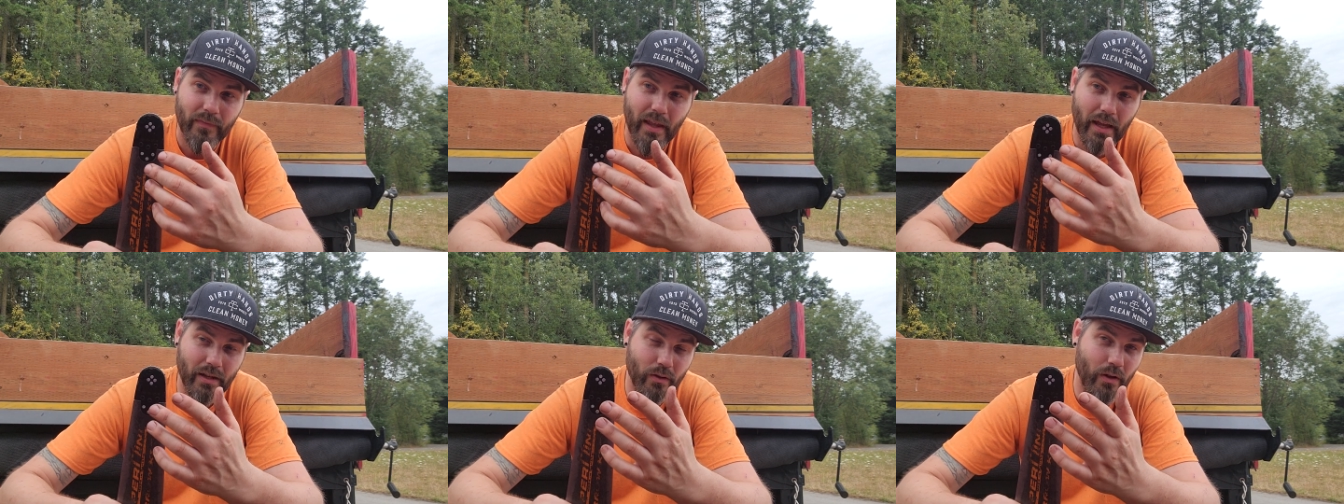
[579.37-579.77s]

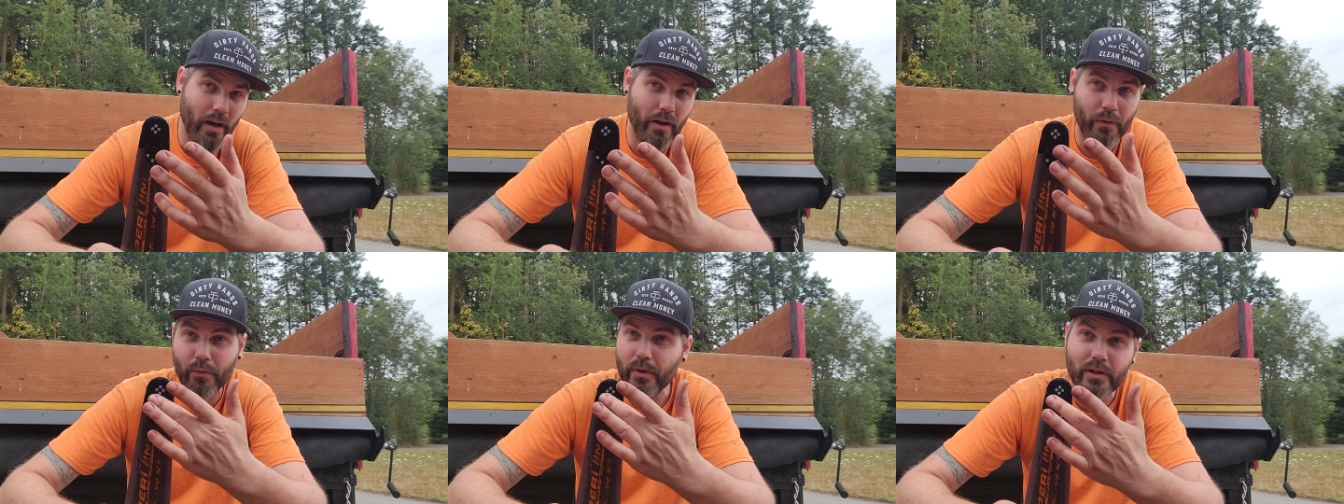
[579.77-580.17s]
and you
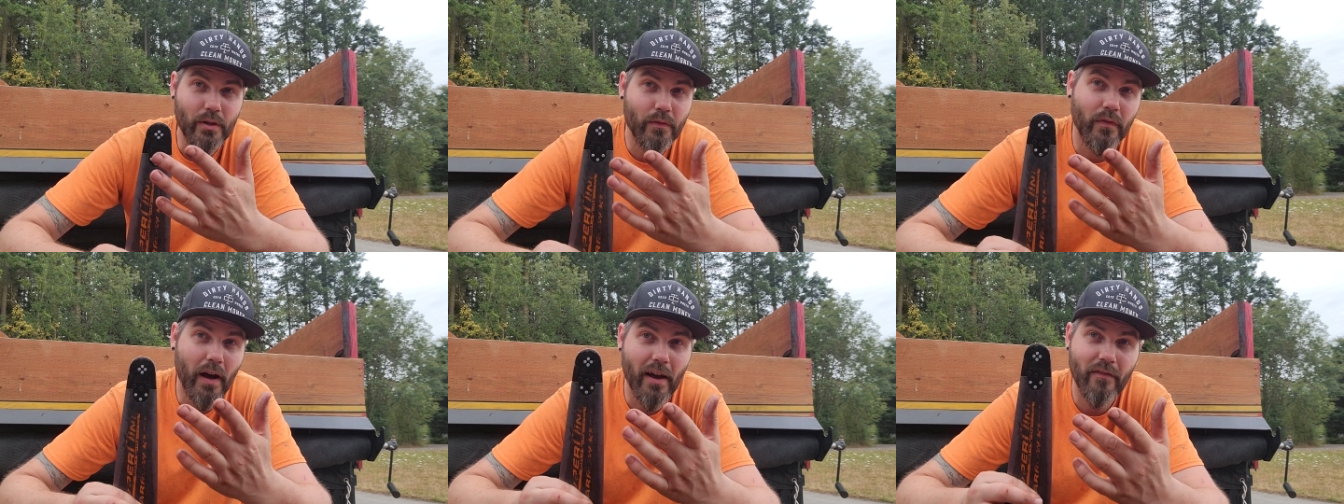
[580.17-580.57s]
got a
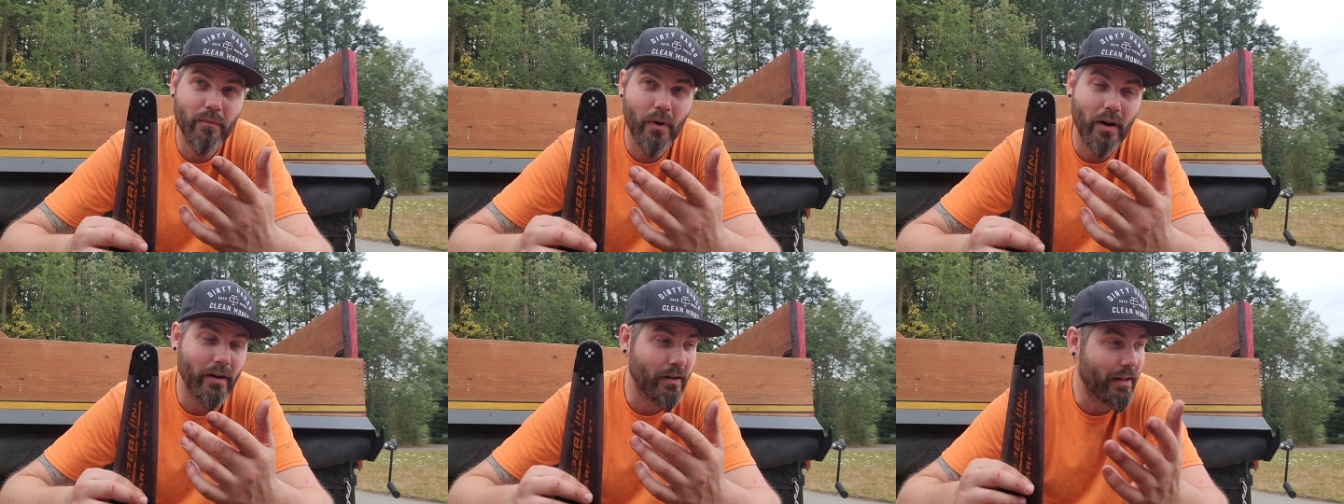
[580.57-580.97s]
325
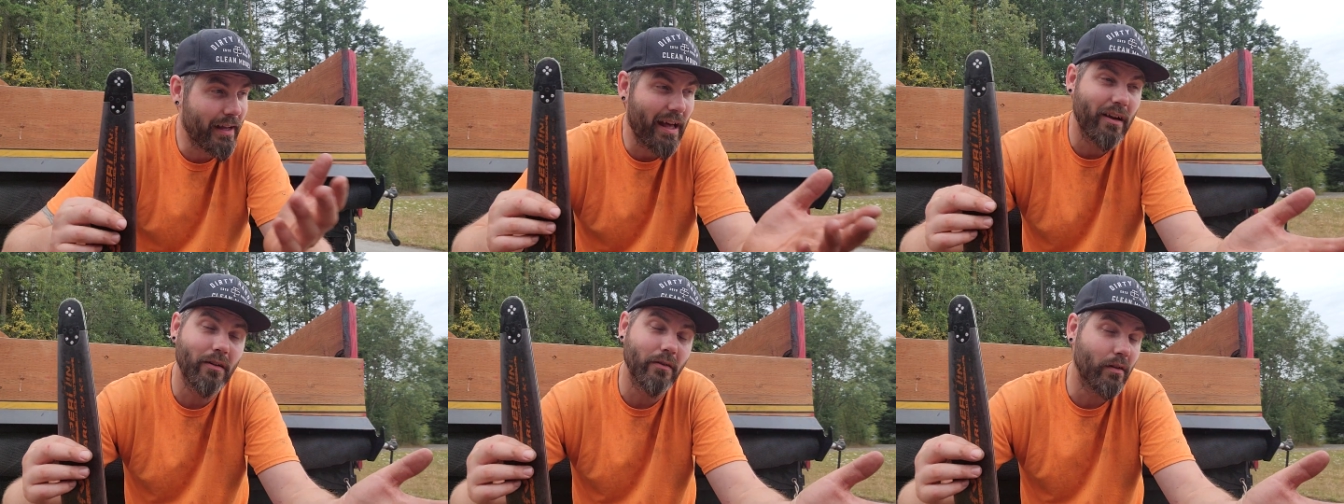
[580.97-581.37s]
bar, you're like,
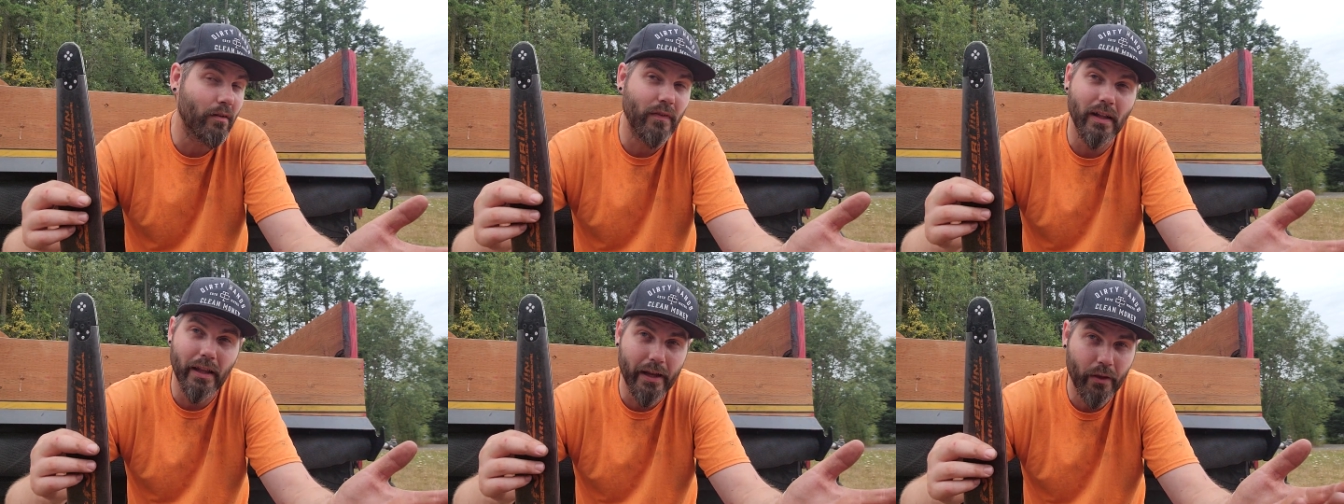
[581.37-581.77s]
I don't know
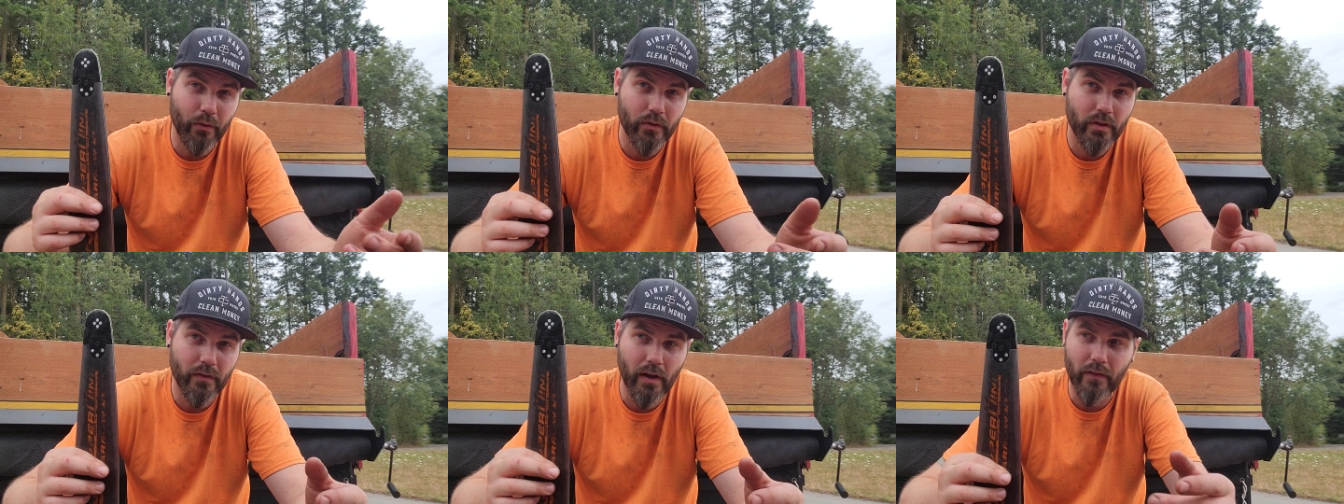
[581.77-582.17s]
if I like
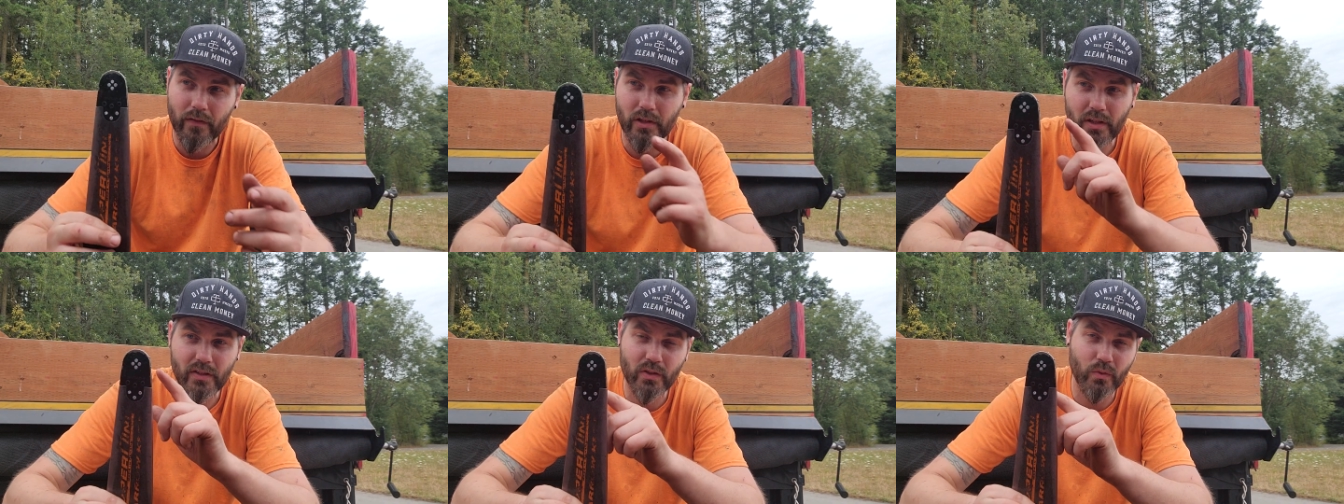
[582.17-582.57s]
325.
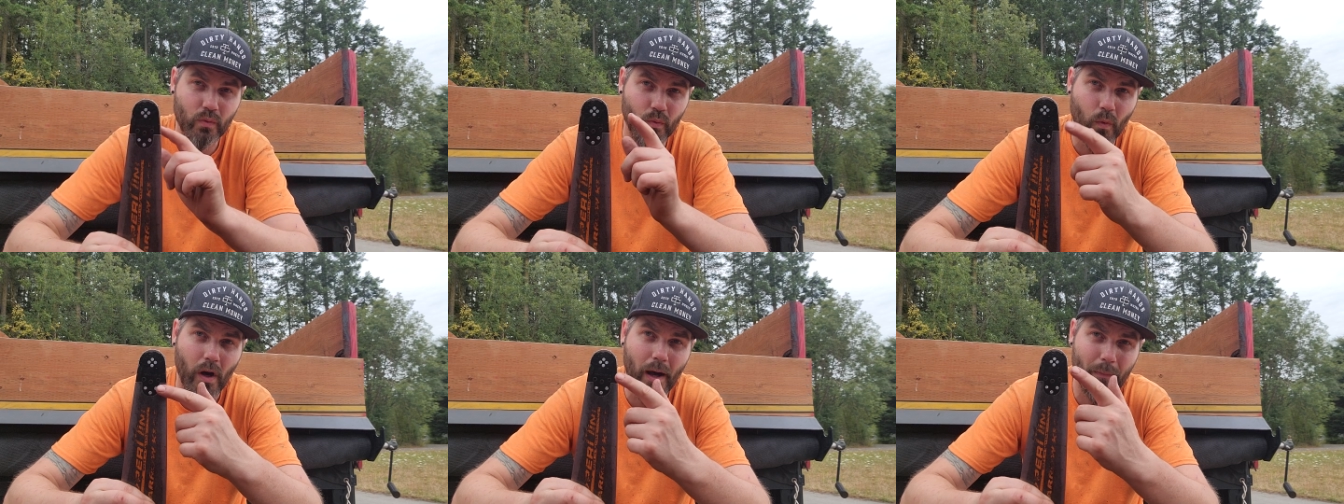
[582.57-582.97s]
You just
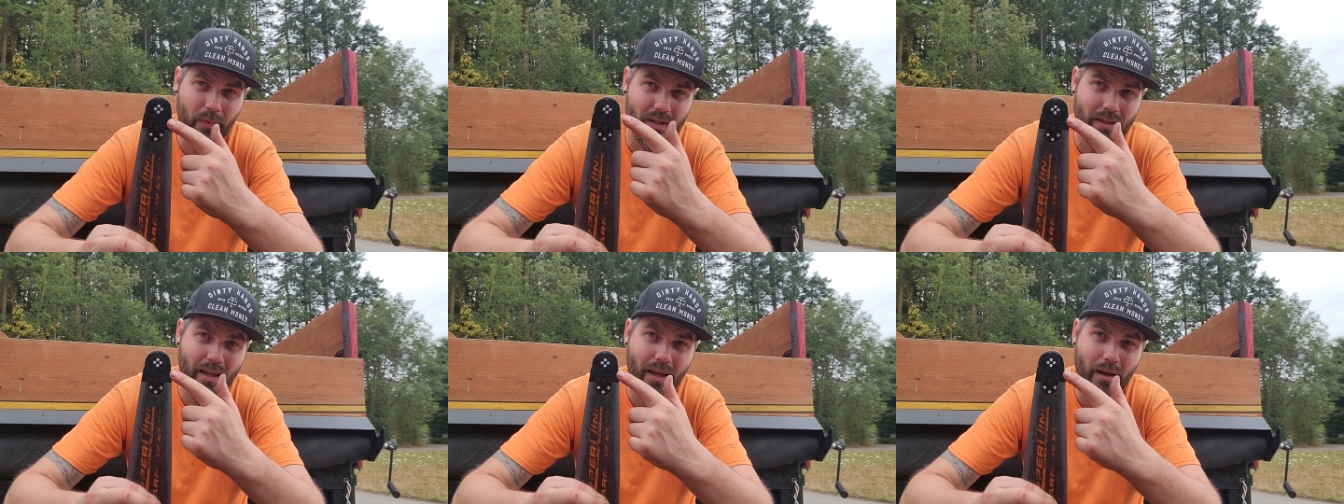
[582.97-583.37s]
swap the
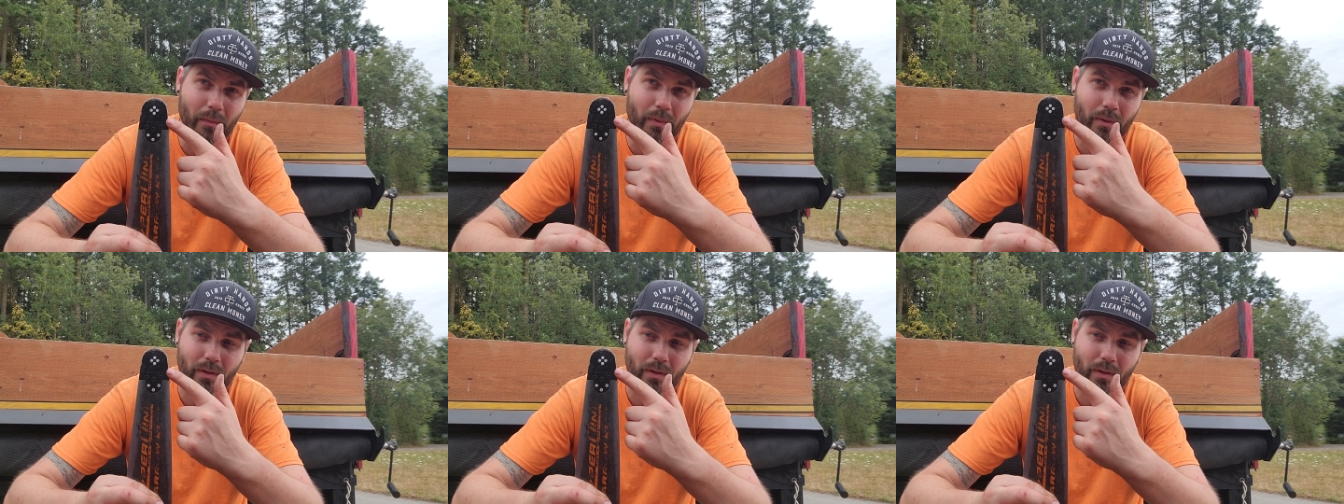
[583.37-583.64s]
tip.